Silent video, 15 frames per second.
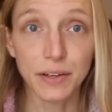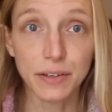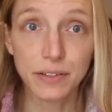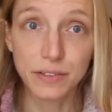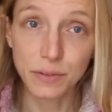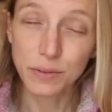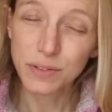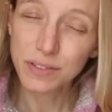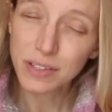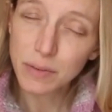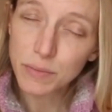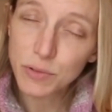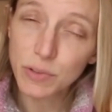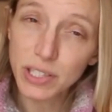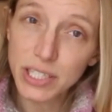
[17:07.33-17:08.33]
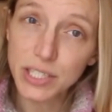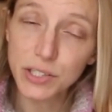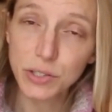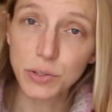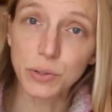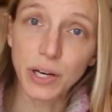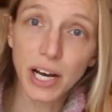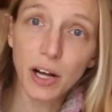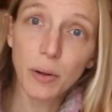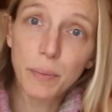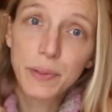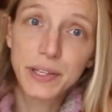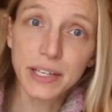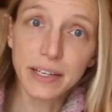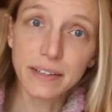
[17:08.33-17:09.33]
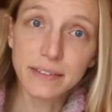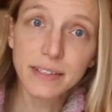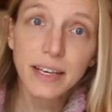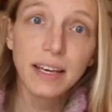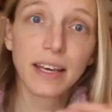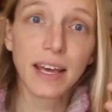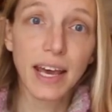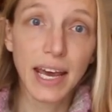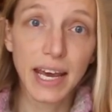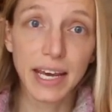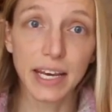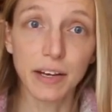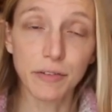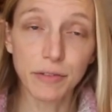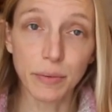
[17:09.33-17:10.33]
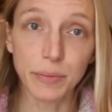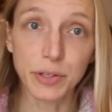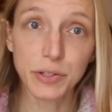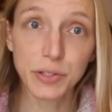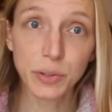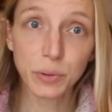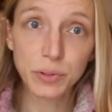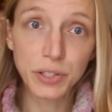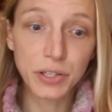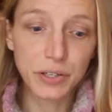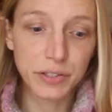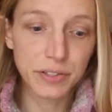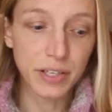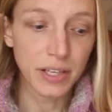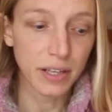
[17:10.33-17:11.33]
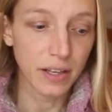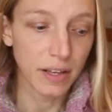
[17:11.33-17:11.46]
because those seams really do help things hang from your shoulders.